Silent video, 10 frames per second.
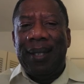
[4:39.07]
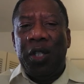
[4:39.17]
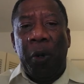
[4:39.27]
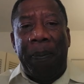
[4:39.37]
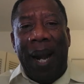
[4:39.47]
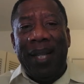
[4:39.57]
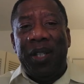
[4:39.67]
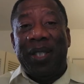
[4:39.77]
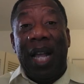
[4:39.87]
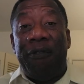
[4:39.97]
You pride
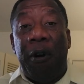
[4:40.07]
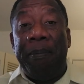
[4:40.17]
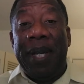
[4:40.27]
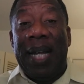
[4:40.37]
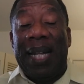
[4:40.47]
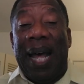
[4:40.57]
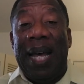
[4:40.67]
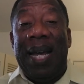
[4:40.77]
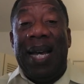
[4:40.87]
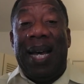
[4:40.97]
yourself on being an
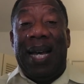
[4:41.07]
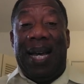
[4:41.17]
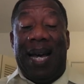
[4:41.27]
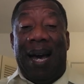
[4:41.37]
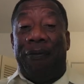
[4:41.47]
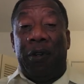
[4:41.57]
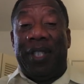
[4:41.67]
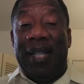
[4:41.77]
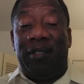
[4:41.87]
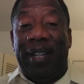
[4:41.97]

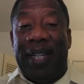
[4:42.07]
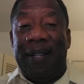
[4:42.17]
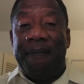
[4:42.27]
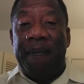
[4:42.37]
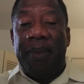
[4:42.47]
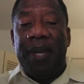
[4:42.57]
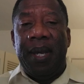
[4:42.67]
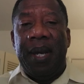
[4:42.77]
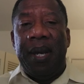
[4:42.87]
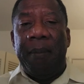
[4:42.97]
Afrocentric.
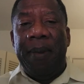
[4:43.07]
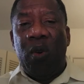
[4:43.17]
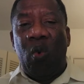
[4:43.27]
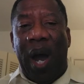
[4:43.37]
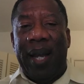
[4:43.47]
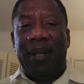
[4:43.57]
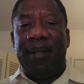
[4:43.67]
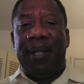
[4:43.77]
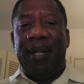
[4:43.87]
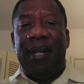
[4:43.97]
Meanwhile,
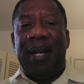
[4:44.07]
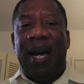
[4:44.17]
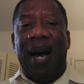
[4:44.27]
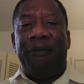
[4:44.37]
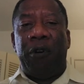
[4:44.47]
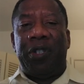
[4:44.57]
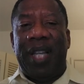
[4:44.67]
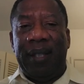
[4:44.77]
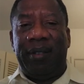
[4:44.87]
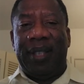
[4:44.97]

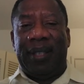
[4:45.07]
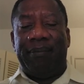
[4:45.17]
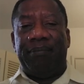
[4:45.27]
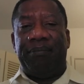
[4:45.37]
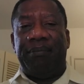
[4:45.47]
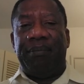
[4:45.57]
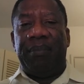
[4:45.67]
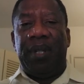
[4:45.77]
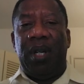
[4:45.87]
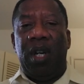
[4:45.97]
Afrocentrism
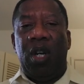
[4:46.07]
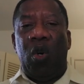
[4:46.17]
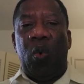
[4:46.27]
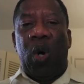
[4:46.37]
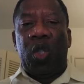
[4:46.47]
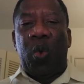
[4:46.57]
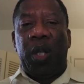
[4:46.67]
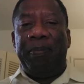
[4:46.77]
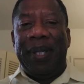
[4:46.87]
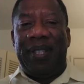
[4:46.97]
was
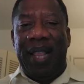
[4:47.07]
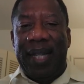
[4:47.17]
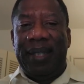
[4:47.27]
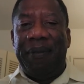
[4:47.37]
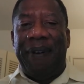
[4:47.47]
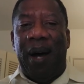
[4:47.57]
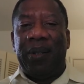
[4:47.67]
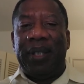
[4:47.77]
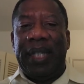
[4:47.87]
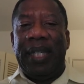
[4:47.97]
what misled
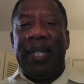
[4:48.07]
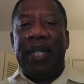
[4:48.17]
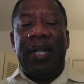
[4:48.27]
the